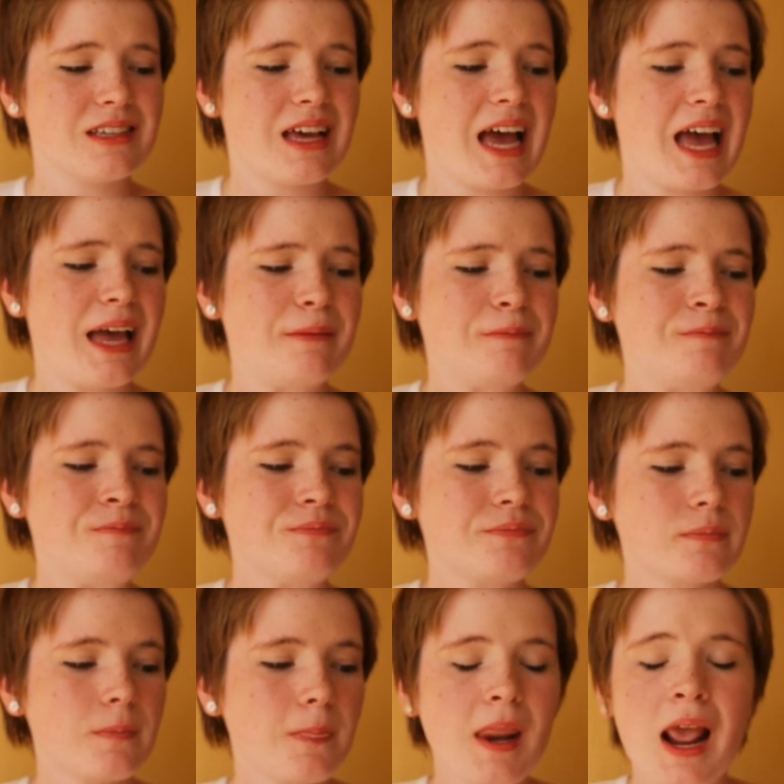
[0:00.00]
And
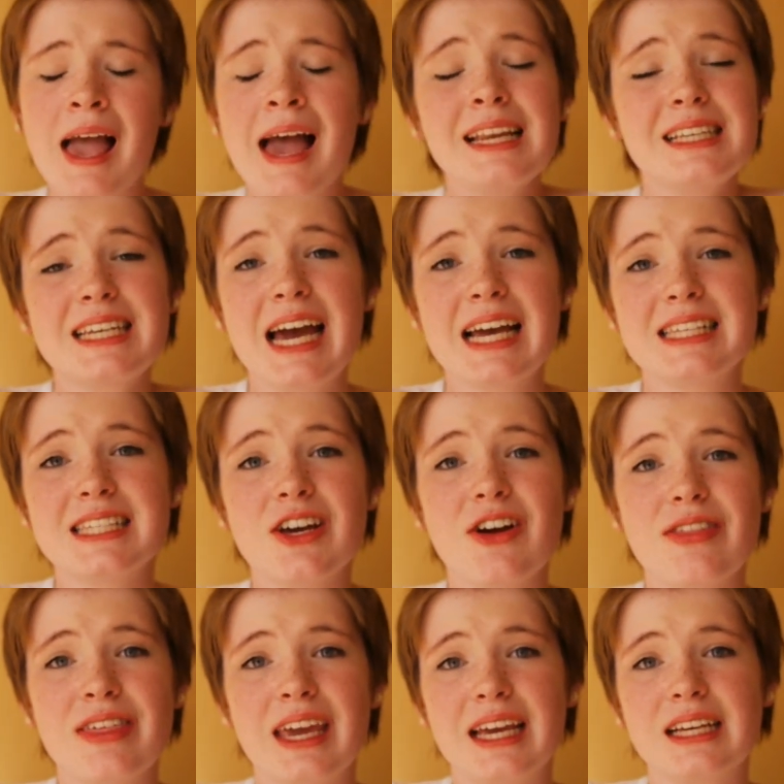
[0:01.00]
Tessa,
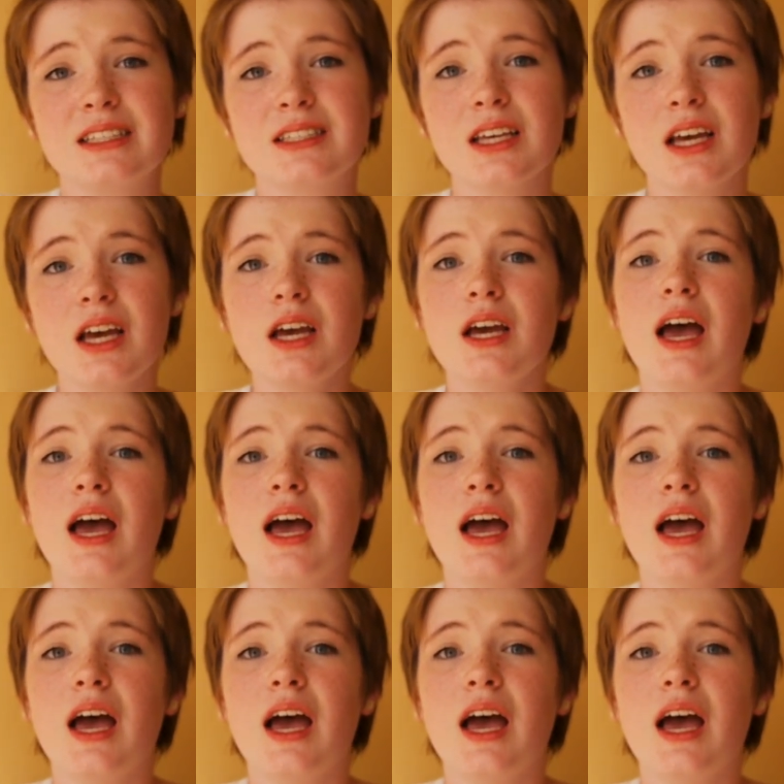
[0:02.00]
I think, is